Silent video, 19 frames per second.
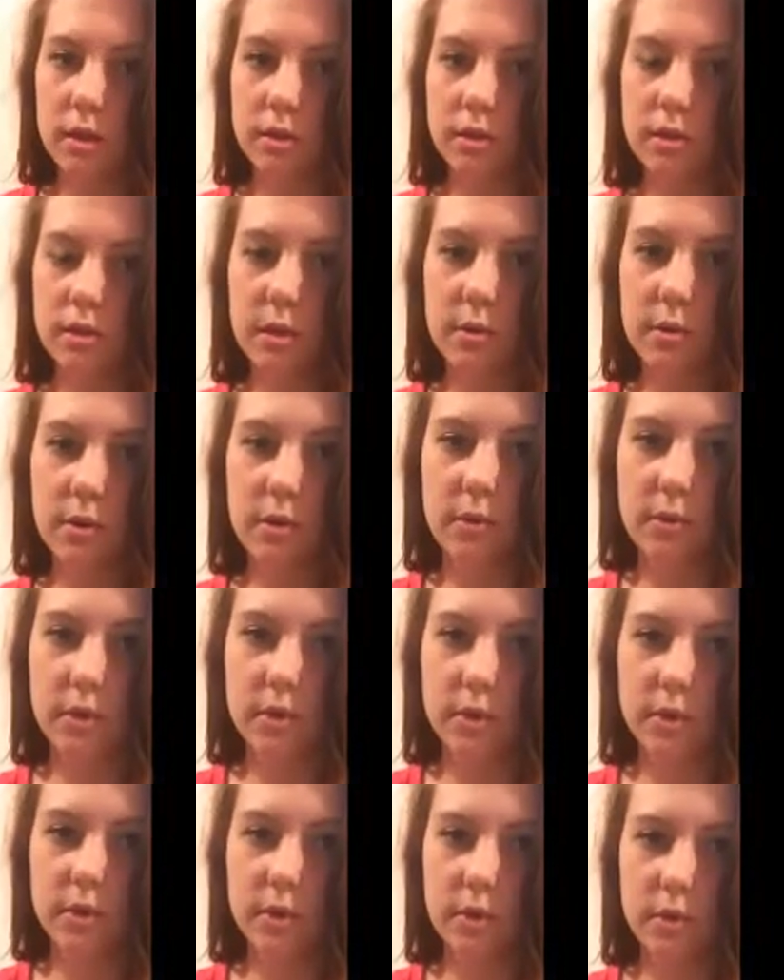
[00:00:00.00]
So now what you're going
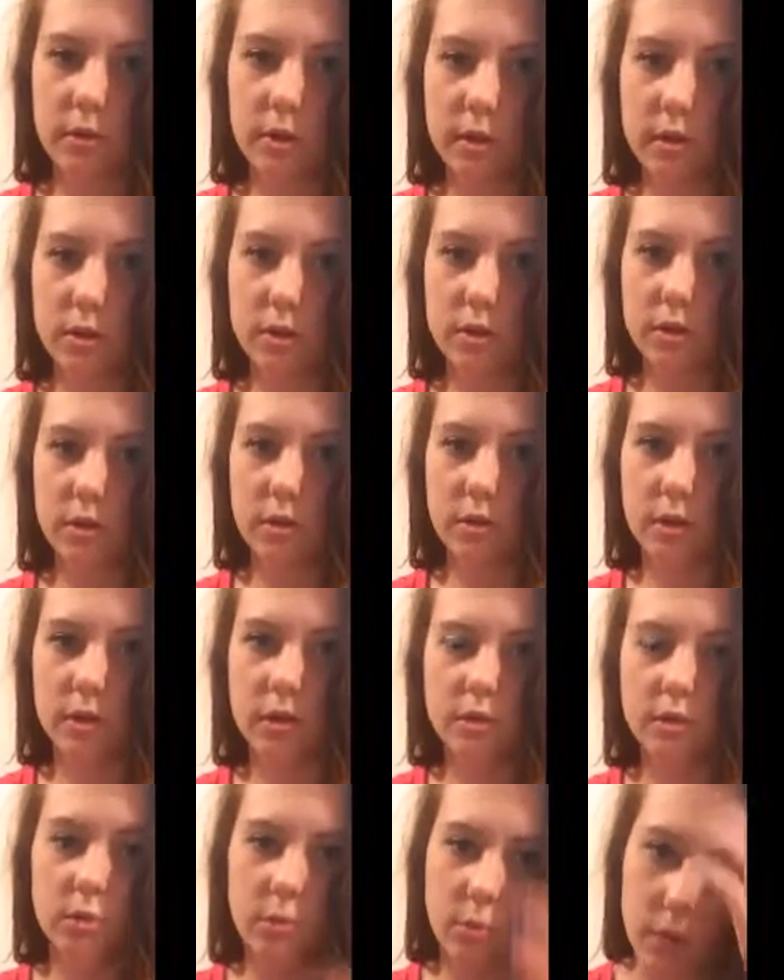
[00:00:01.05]
to do is you're going
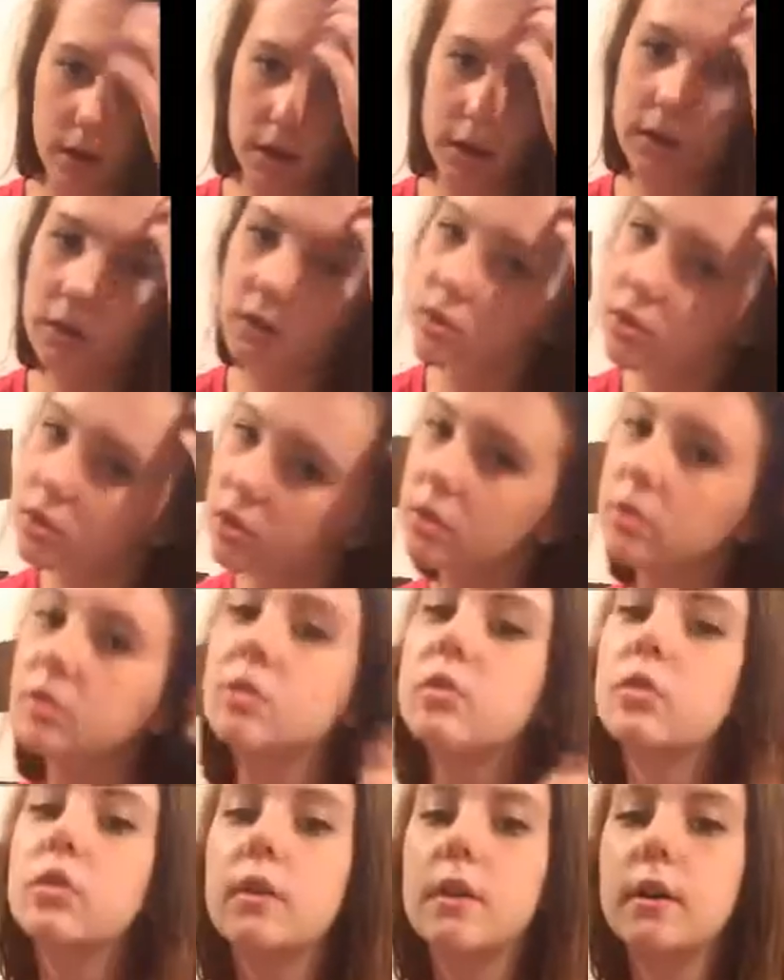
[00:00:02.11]
to want
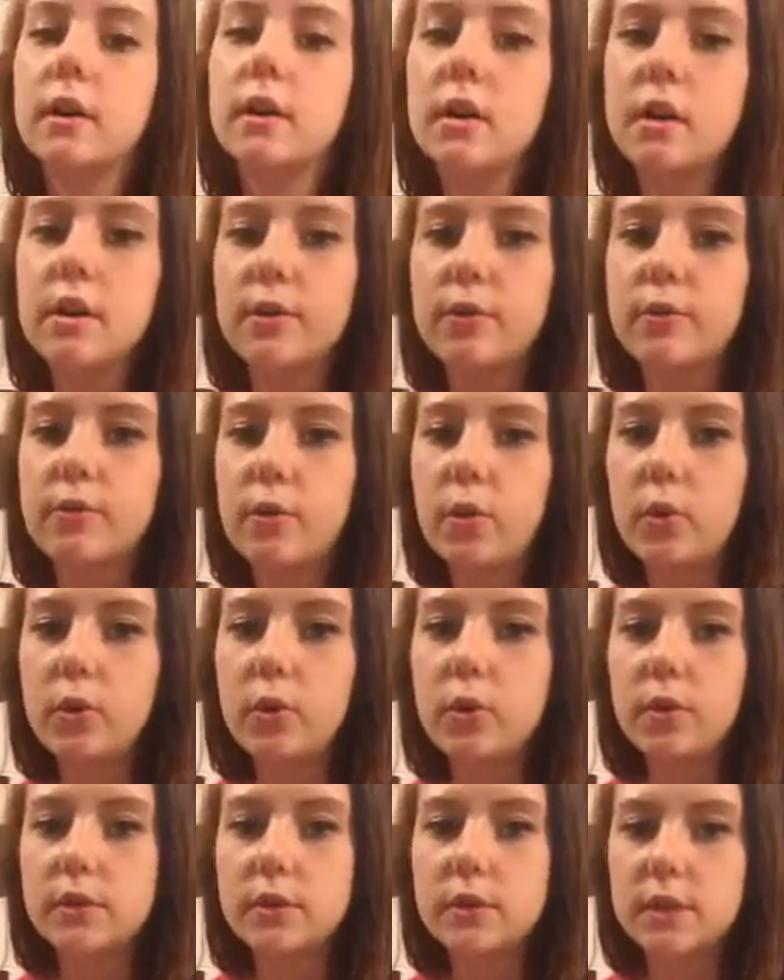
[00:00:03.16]
to
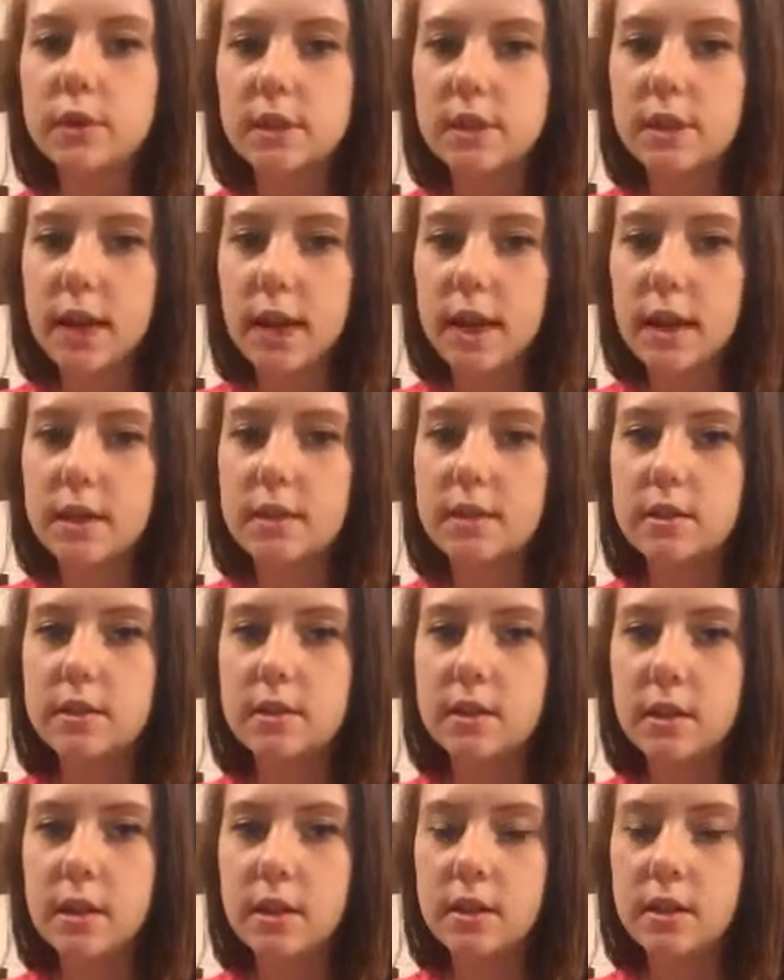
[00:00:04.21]
fold over the sides
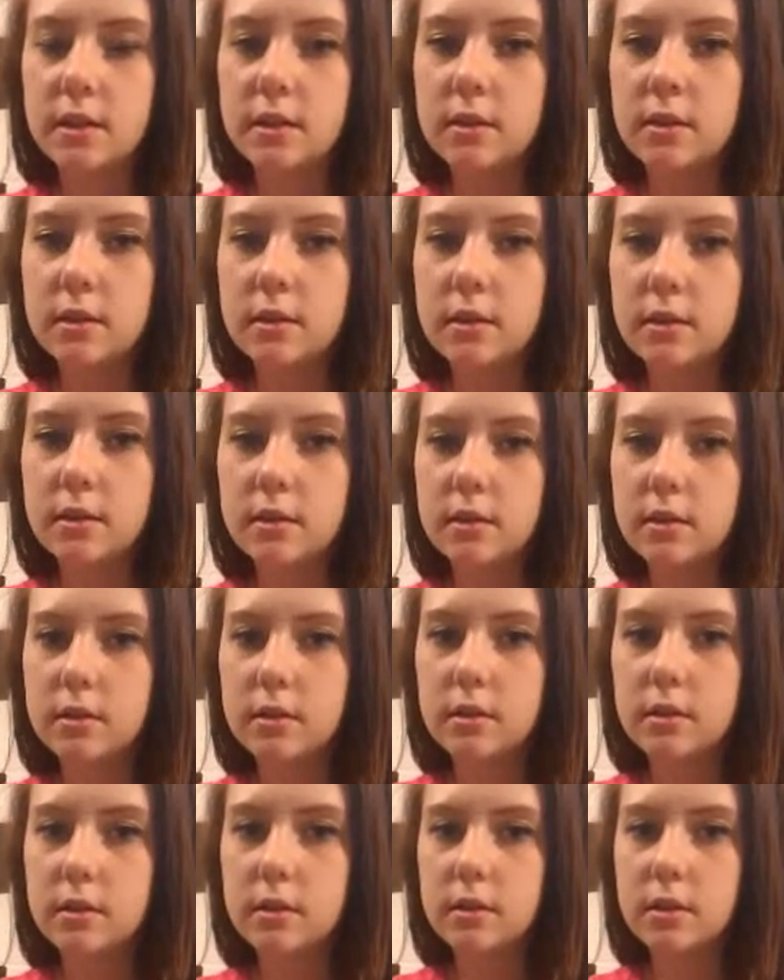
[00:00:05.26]
in.
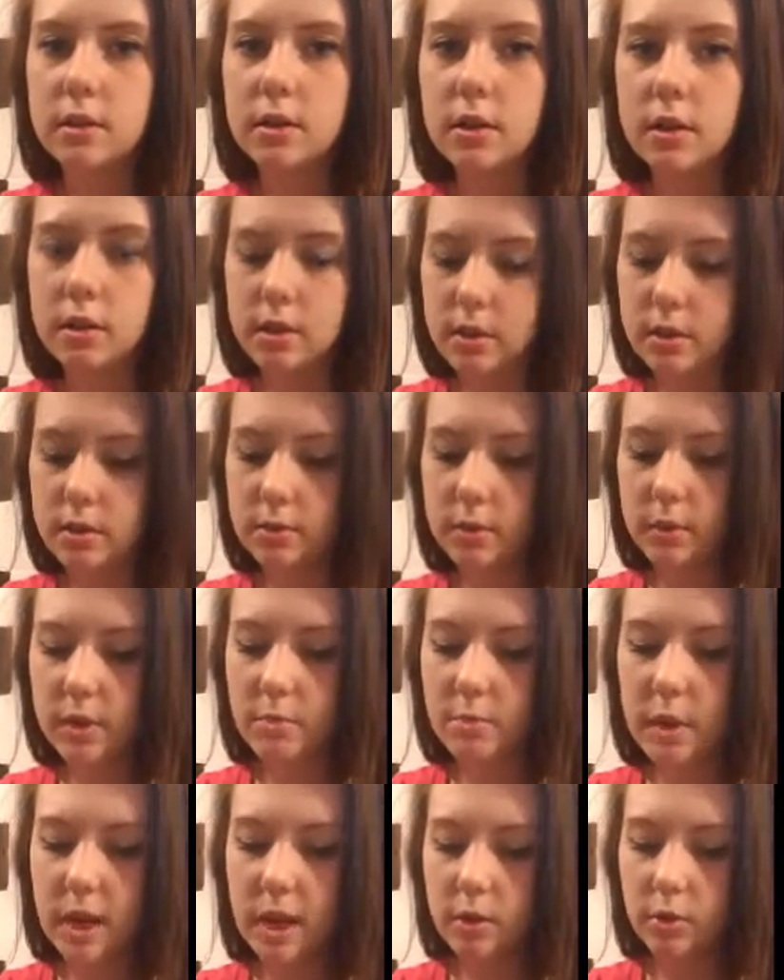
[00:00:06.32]
Doesn't really
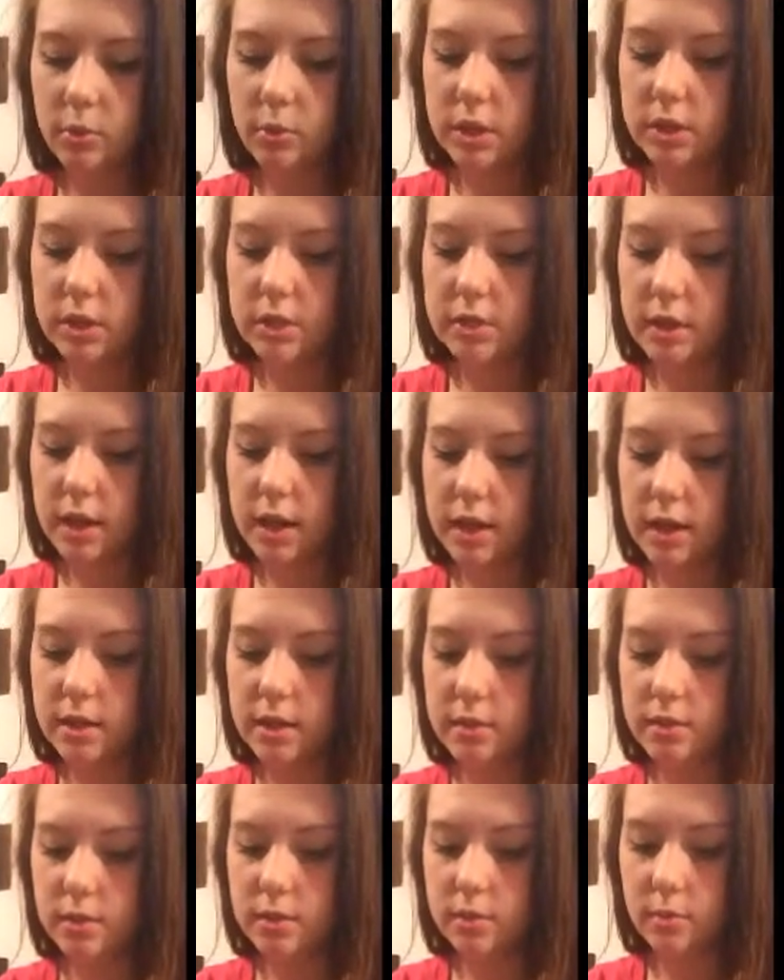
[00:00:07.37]
matter which side,
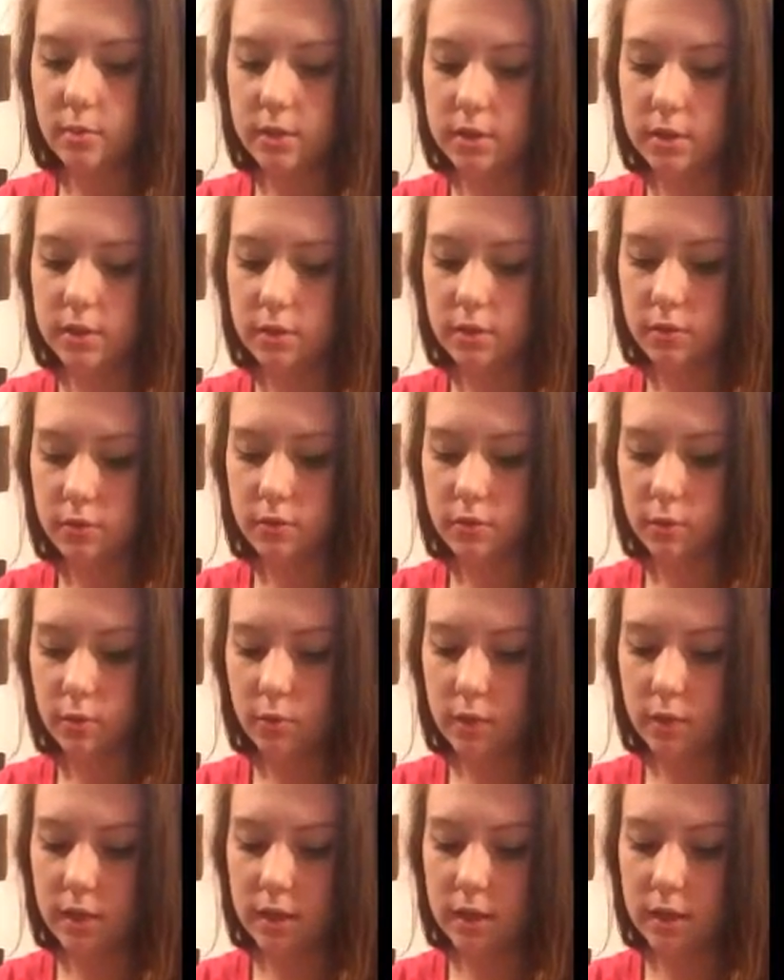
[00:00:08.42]
you just want to
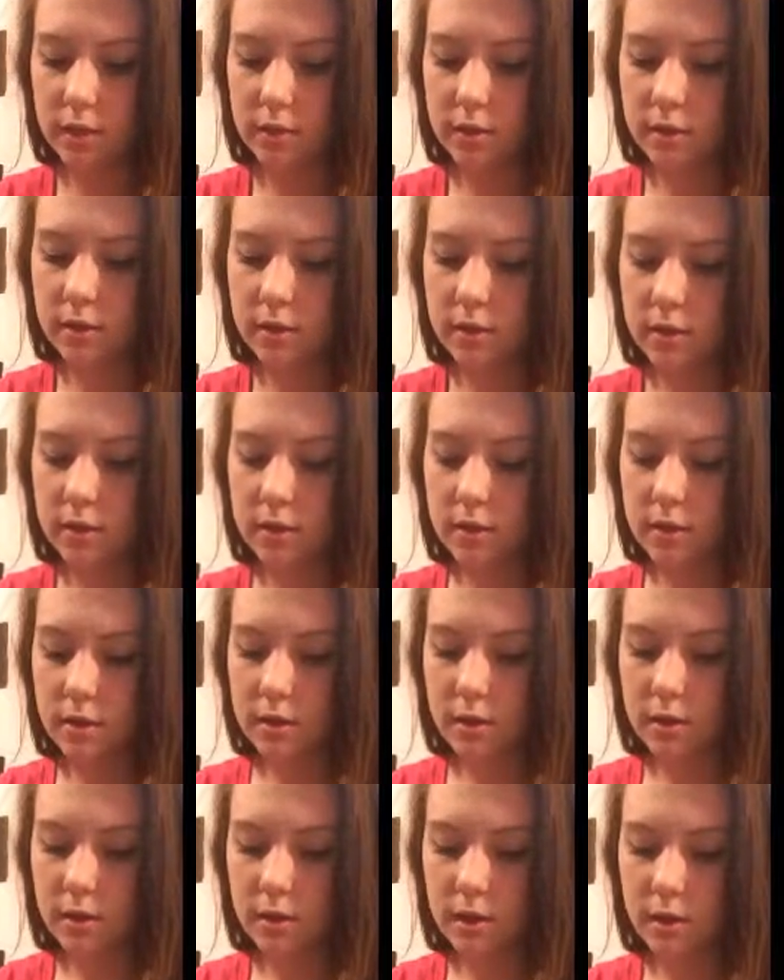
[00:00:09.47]
fold it in
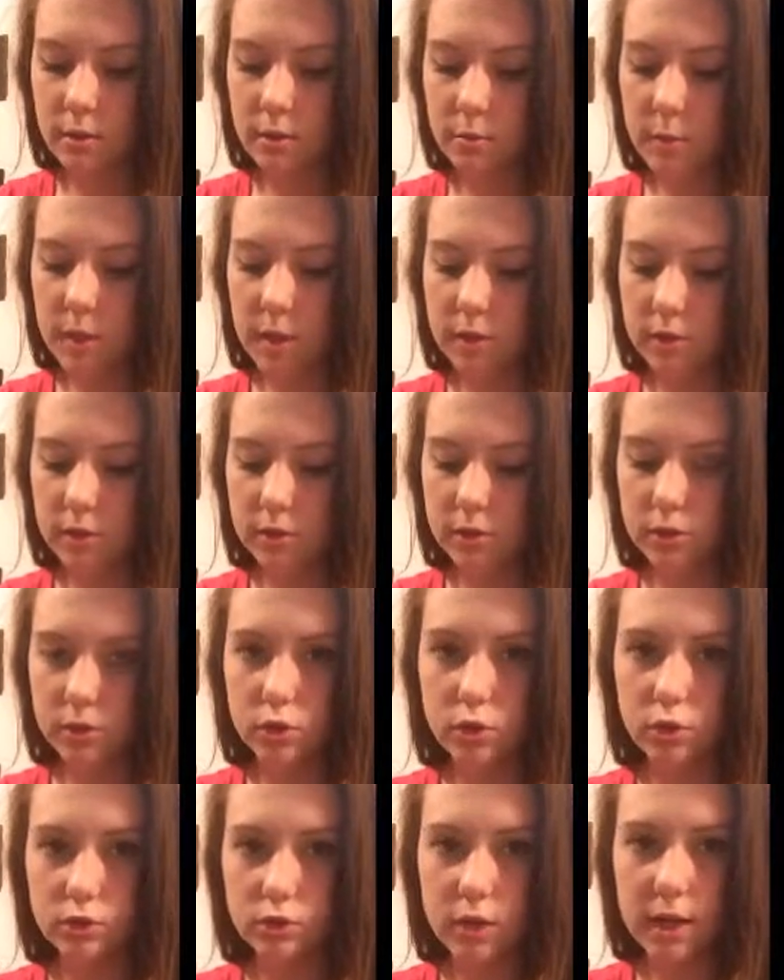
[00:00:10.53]
and make a little
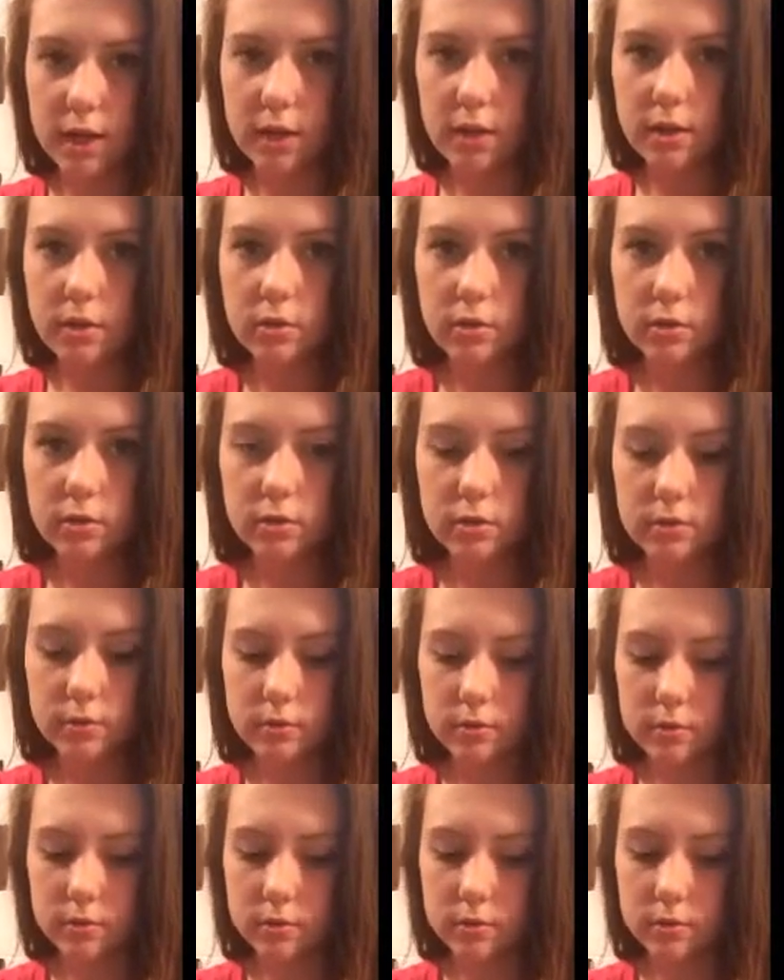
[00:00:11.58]
triangle